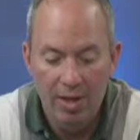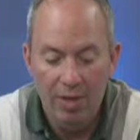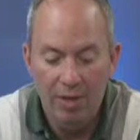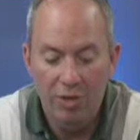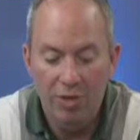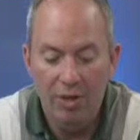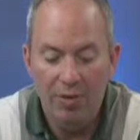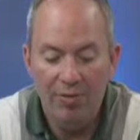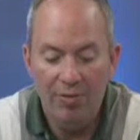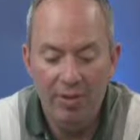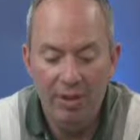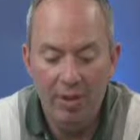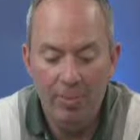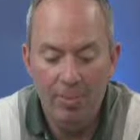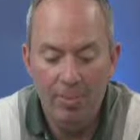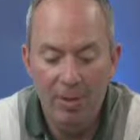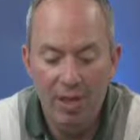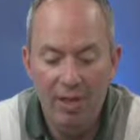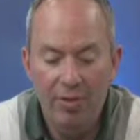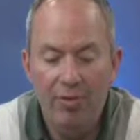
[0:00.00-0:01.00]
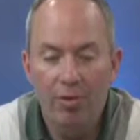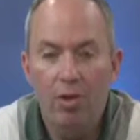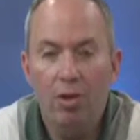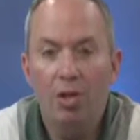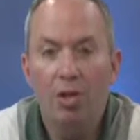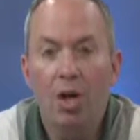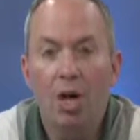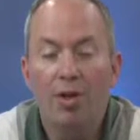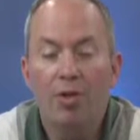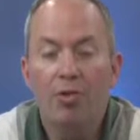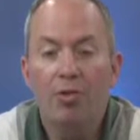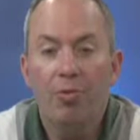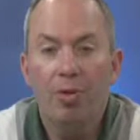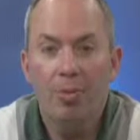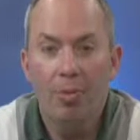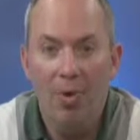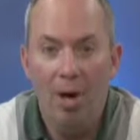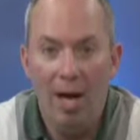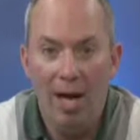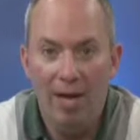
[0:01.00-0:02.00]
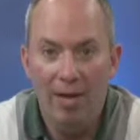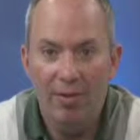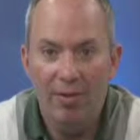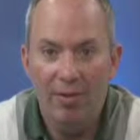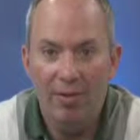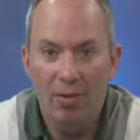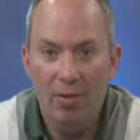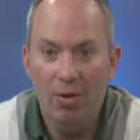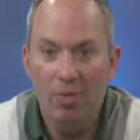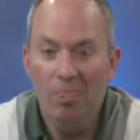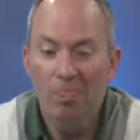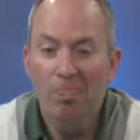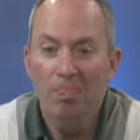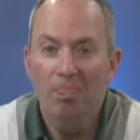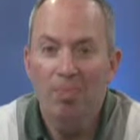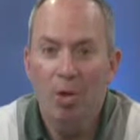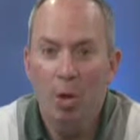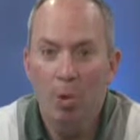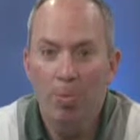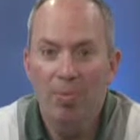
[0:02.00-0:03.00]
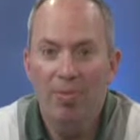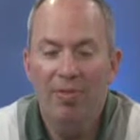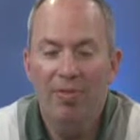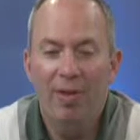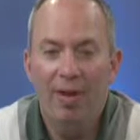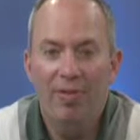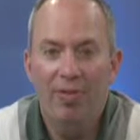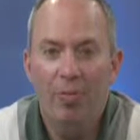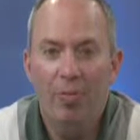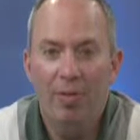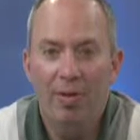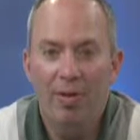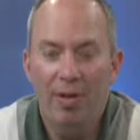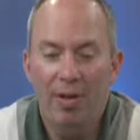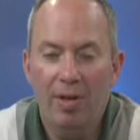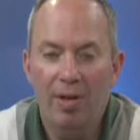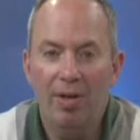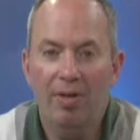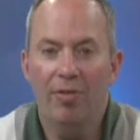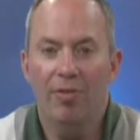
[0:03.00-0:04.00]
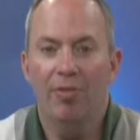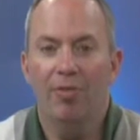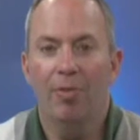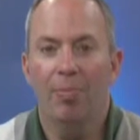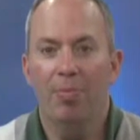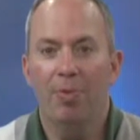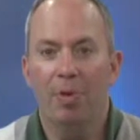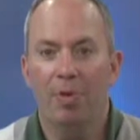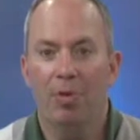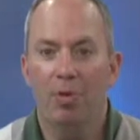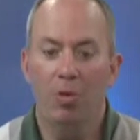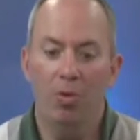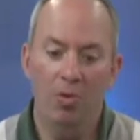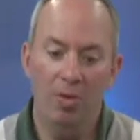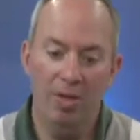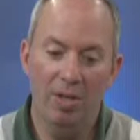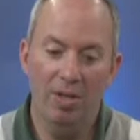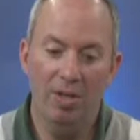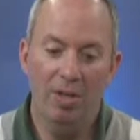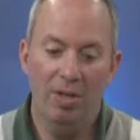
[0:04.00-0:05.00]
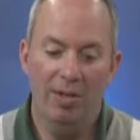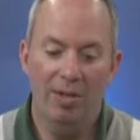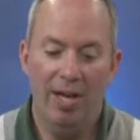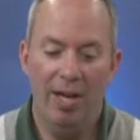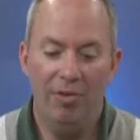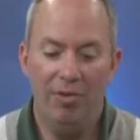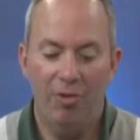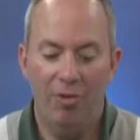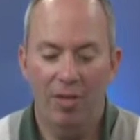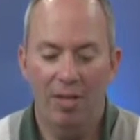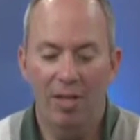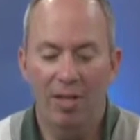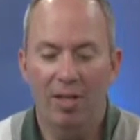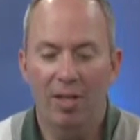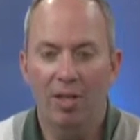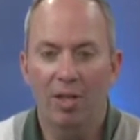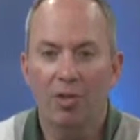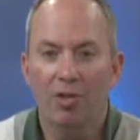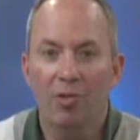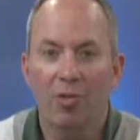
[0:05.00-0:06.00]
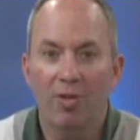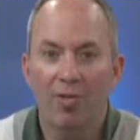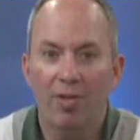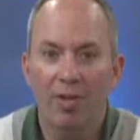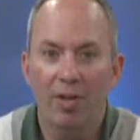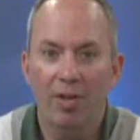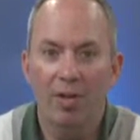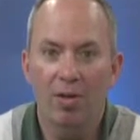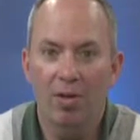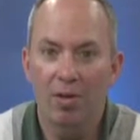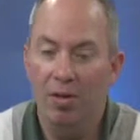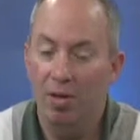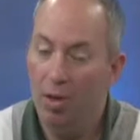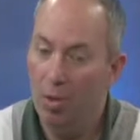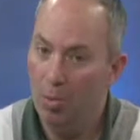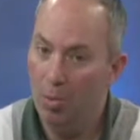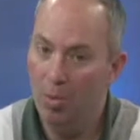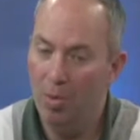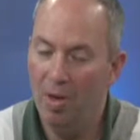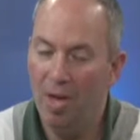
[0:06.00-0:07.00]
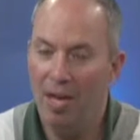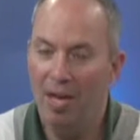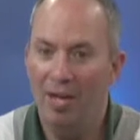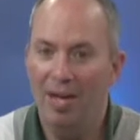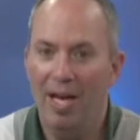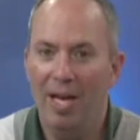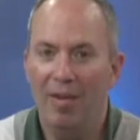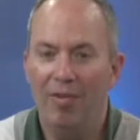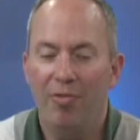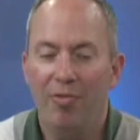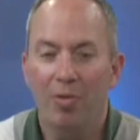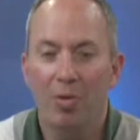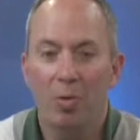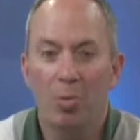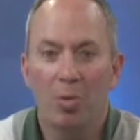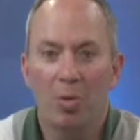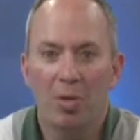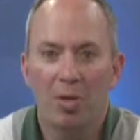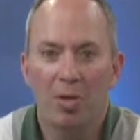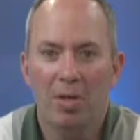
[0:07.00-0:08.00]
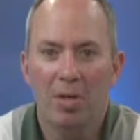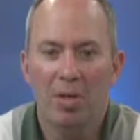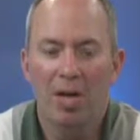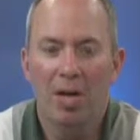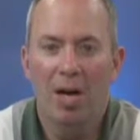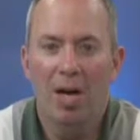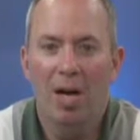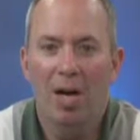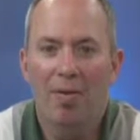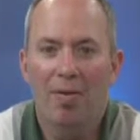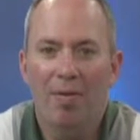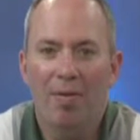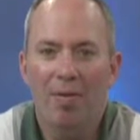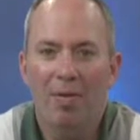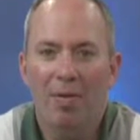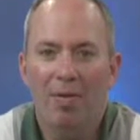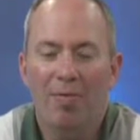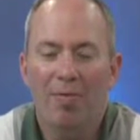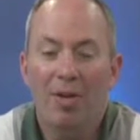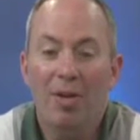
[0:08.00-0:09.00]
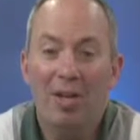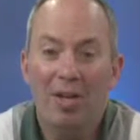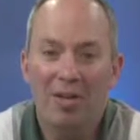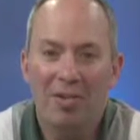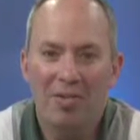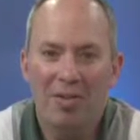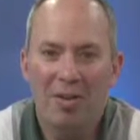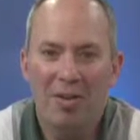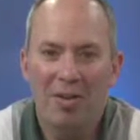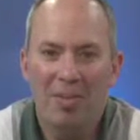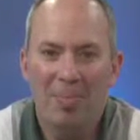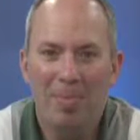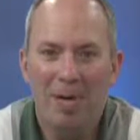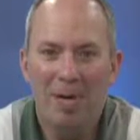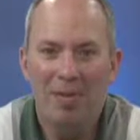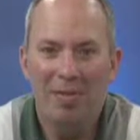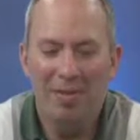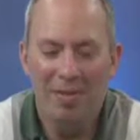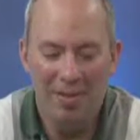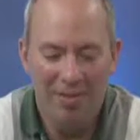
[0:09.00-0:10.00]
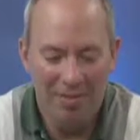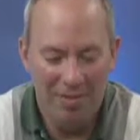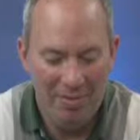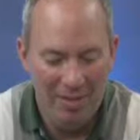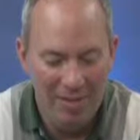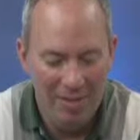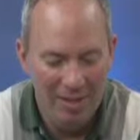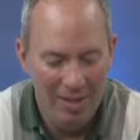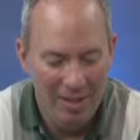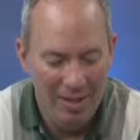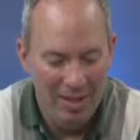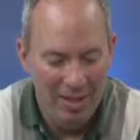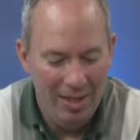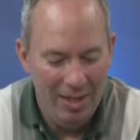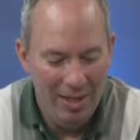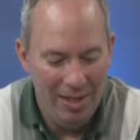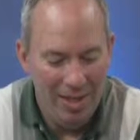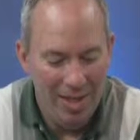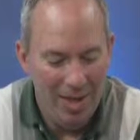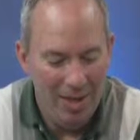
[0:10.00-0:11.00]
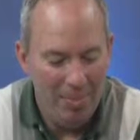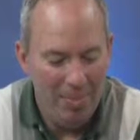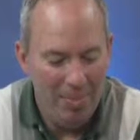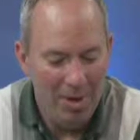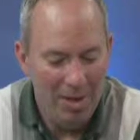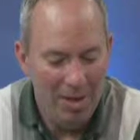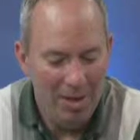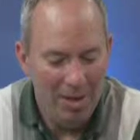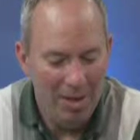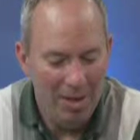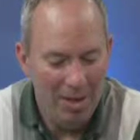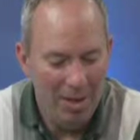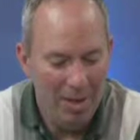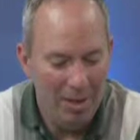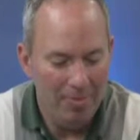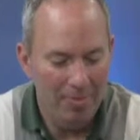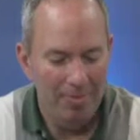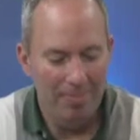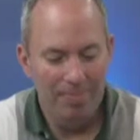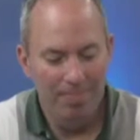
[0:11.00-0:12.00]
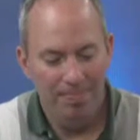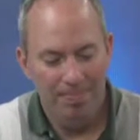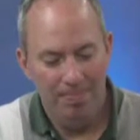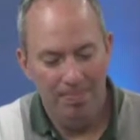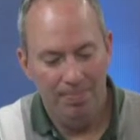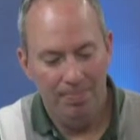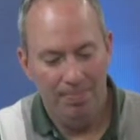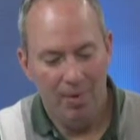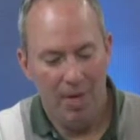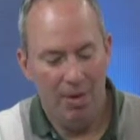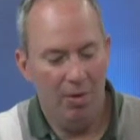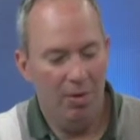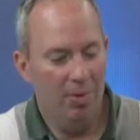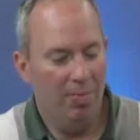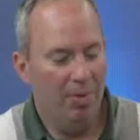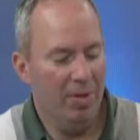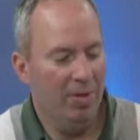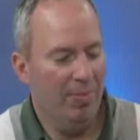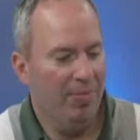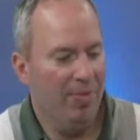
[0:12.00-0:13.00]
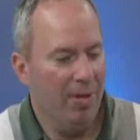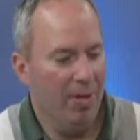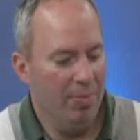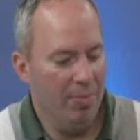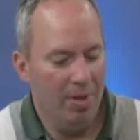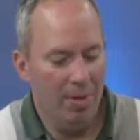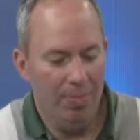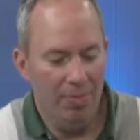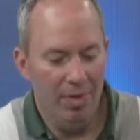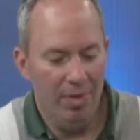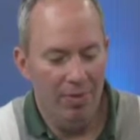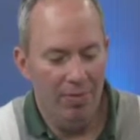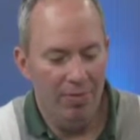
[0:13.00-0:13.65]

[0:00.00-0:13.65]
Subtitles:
Justine Blazer, Country Rock. So hope to see everyone there. This is something new, and to actually get a country singer right out of Nashville, we're very excited about this. Mike, I know you bring the family up there